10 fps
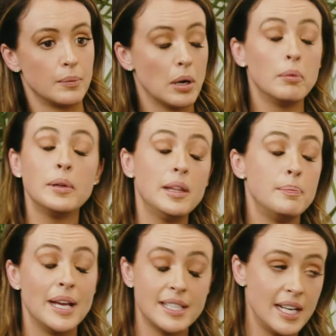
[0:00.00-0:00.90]
probably the
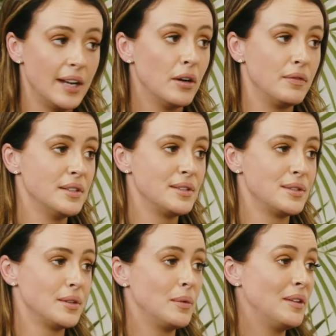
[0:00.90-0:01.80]
best head
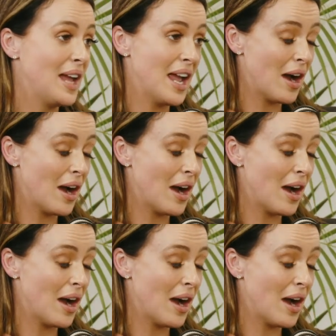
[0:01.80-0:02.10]
office we've